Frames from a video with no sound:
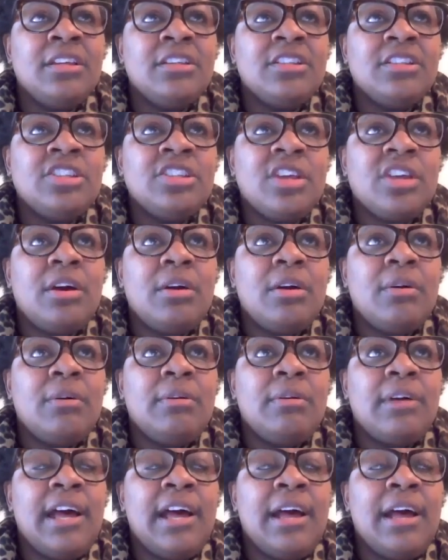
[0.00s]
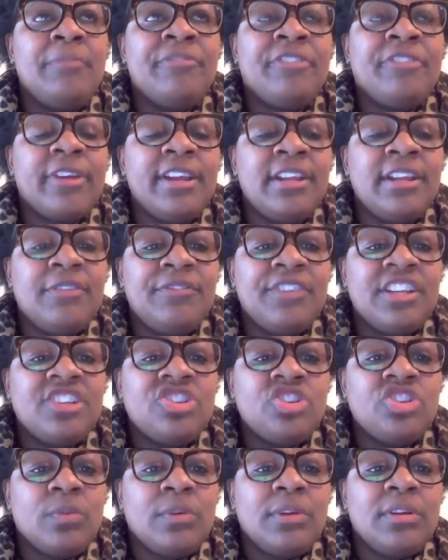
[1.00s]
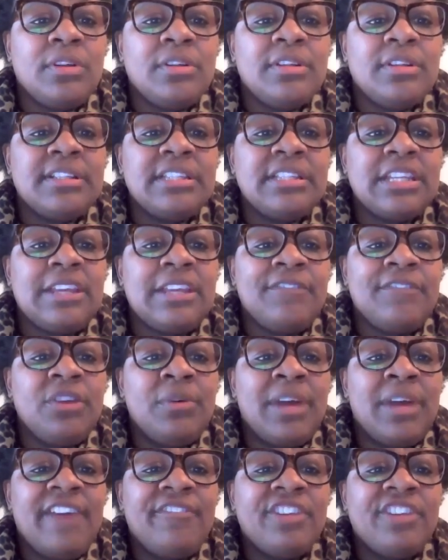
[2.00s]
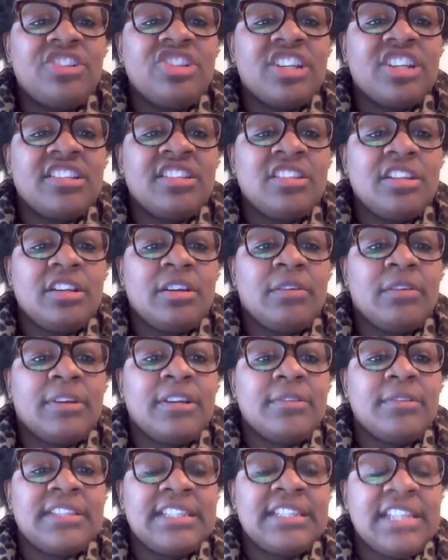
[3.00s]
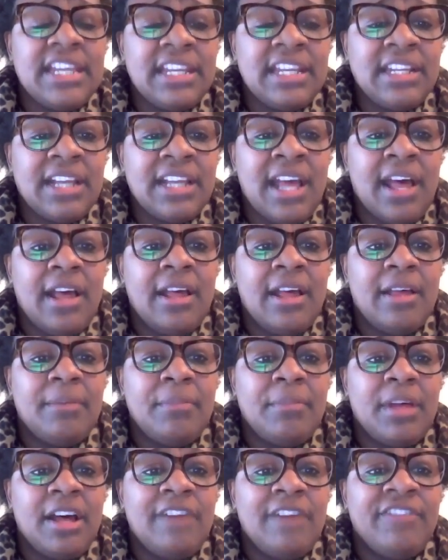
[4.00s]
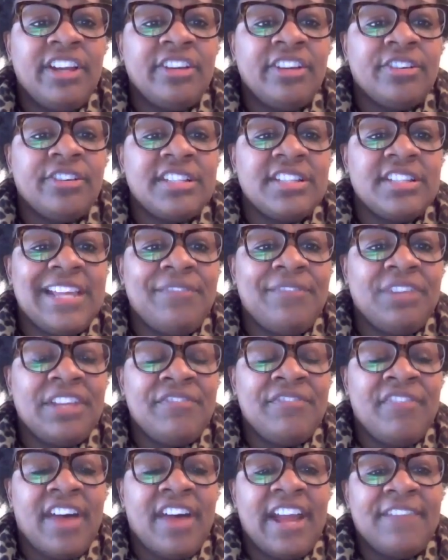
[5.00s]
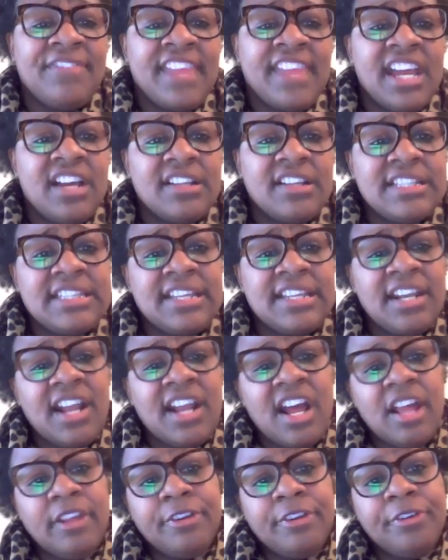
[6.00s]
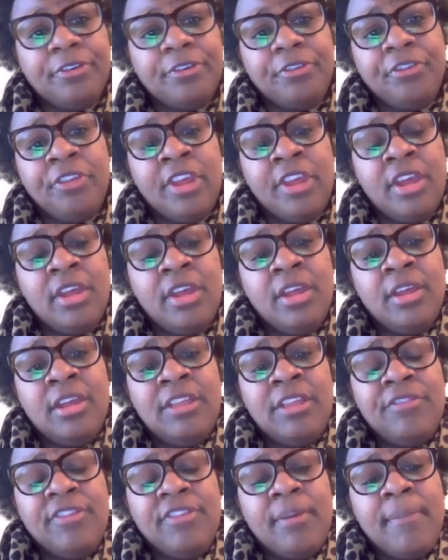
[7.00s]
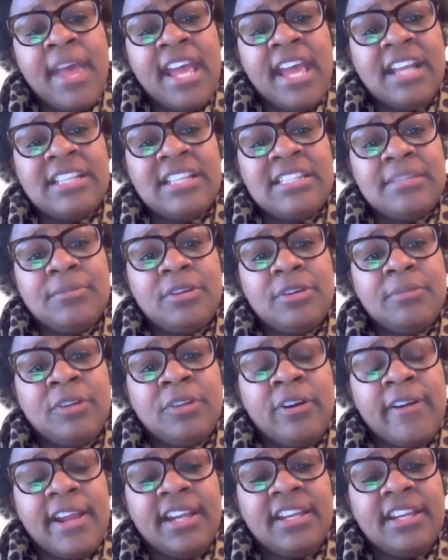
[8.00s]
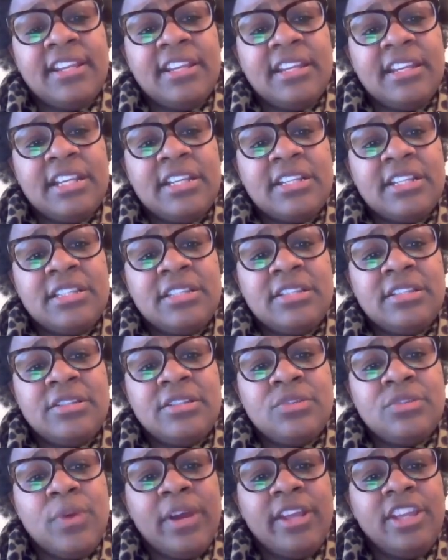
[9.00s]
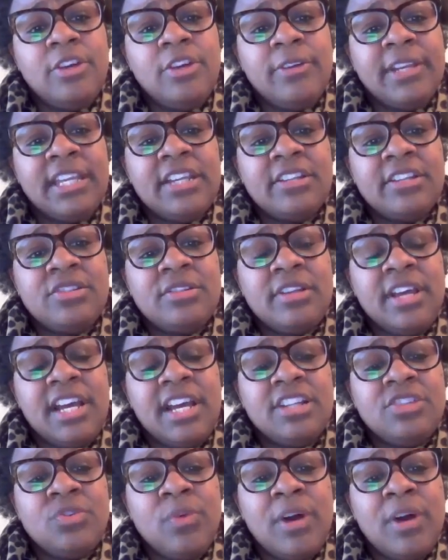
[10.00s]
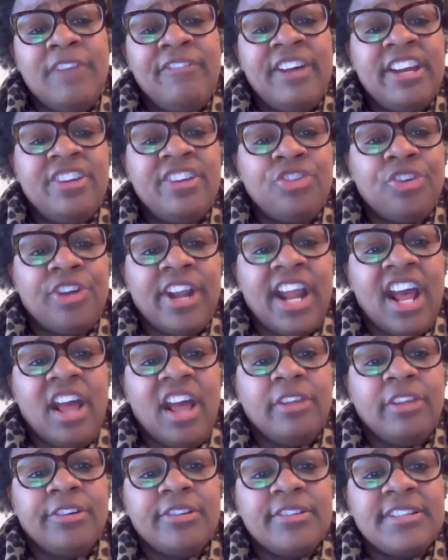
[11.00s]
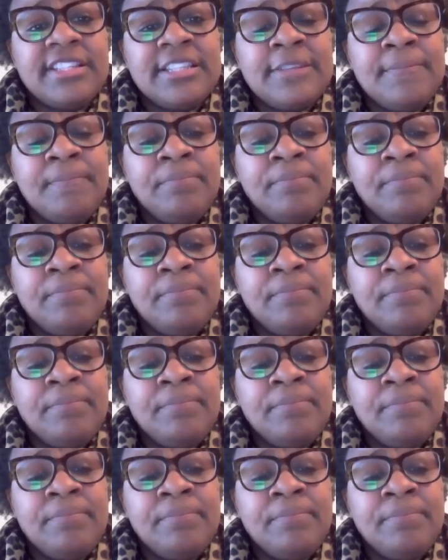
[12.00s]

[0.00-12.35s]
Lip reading: So for individuals, if you have adjusted gross income of under $75,000, the maximum credit is, you'll get $1,200.